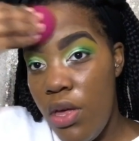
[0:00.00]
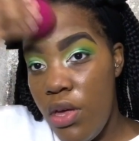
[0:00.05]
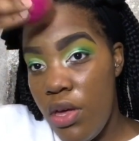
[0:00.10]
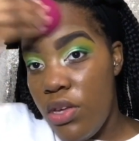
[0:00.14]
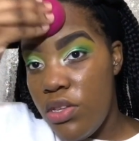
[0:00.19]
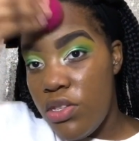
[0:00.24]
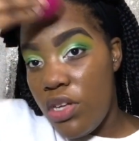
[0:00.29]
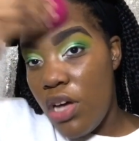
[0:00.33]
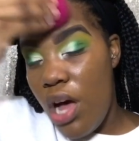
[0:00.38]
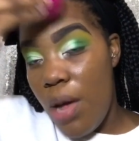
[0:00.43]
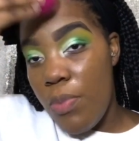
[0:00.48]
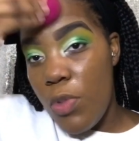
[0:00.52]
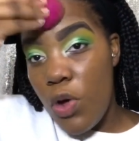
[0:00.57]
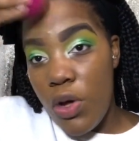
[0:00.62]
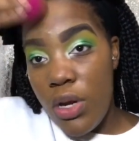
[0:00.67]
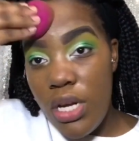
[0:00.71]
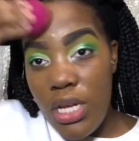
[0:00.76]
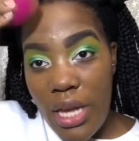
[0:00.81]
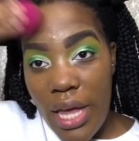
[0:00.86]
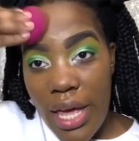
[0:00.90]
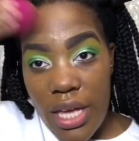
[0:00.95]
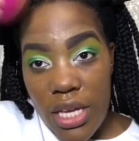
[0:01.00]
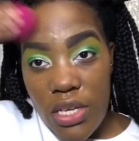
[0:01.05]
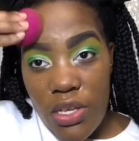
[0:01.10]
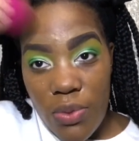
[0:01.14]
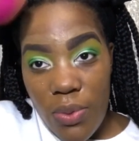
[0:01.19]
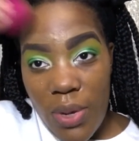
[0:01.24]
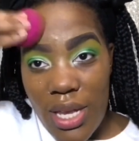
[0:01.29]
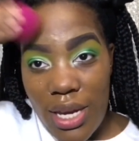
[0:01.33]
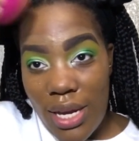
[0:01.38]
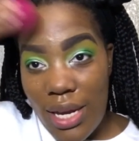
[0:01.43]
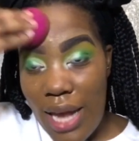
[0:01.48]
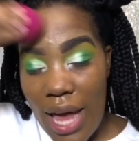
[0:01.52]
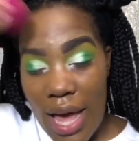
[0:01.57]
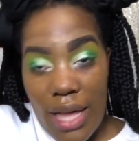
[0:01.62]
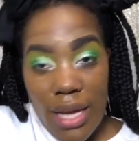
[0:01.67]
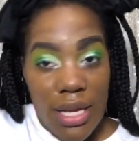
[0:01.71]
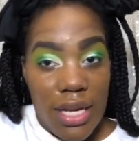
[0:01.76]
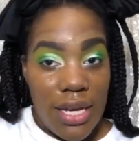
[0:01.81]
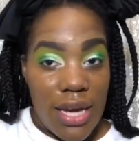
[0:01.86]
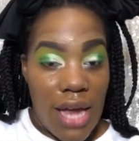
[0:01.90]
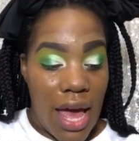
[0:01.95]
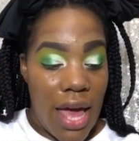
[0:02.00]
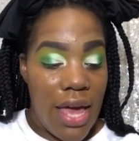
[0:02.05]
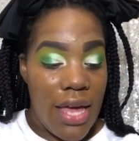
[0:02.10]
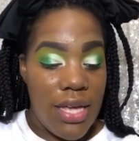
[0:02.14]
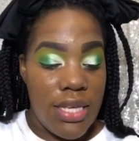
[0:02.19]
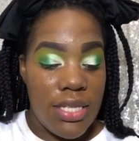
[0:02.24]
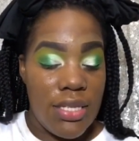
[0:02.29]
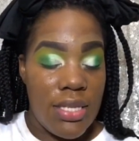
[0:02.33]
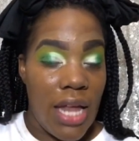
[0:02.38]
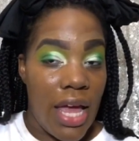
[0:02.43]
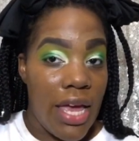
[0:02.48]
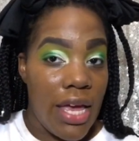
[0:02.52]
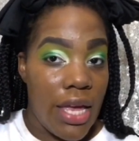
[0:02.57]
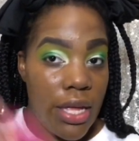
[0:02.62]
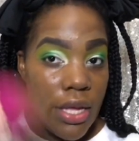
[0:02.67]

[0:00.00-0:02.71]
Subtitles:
So I'm going to like do it lightly, not as like